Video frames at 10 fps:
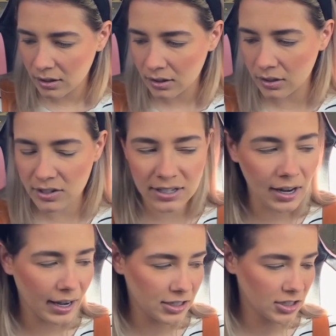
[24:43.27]
There's an
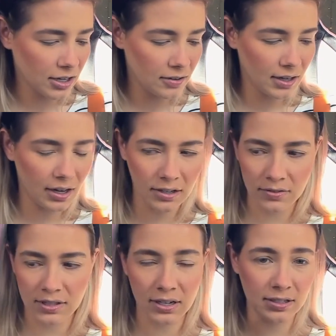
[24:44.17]
eyeshadow that I
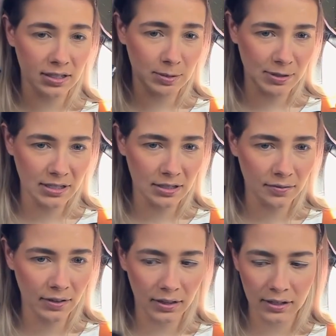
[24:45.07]
use that is expensive,
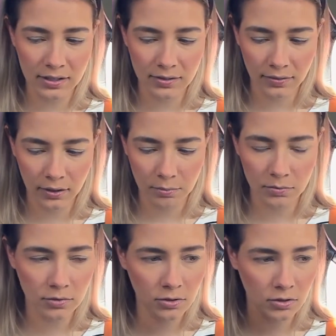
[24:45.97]
and that's
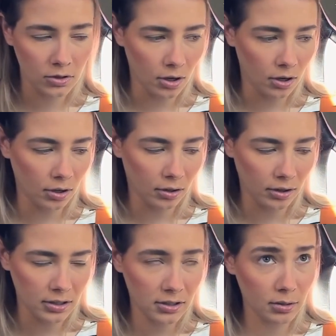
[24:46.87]
from
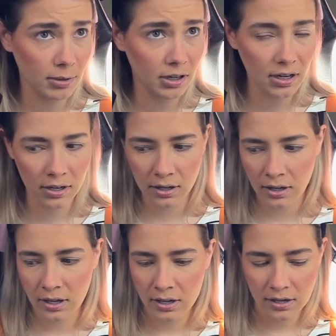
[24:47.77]
Charlotte Tilbury.
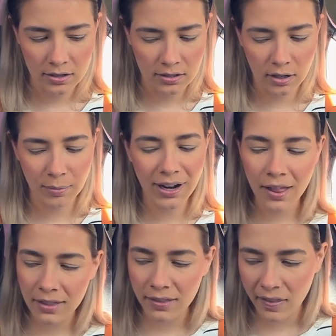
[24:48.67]
So, but
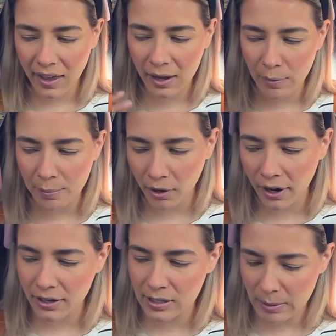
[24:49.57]
other than that, my
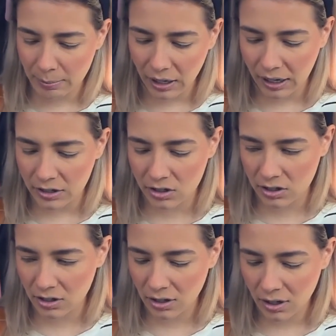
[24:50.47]
bronze, my
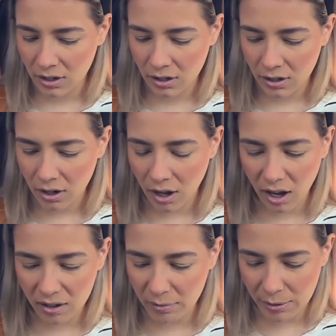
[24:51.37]
blush,
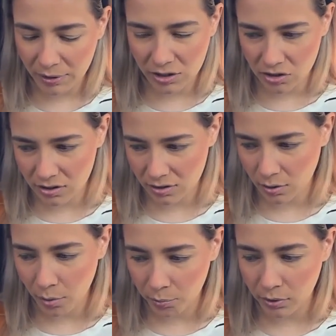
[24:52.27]
all of my brushes are
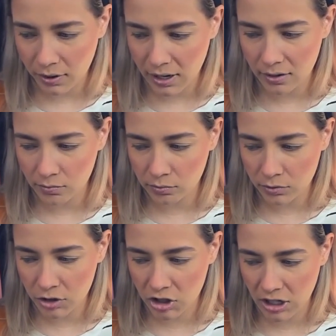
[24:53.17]
all pretty
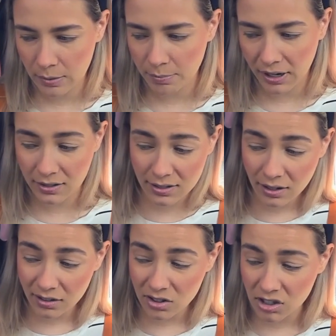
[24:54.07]
cheap. My
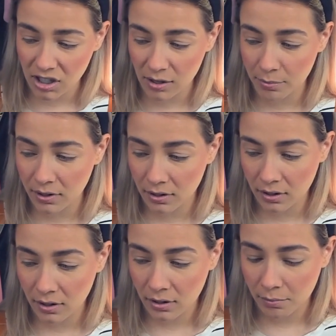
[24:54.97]
concealer's cheap.
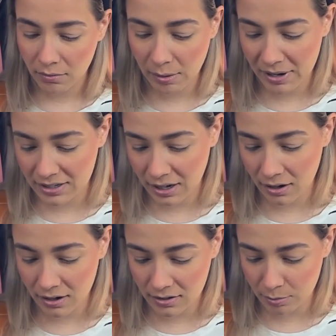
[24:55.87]
My
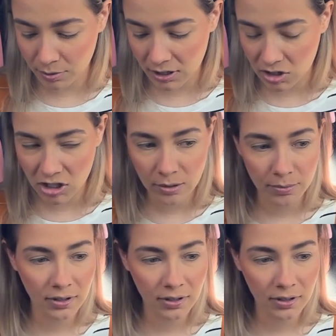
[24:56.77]
mascaras are pretty cheap.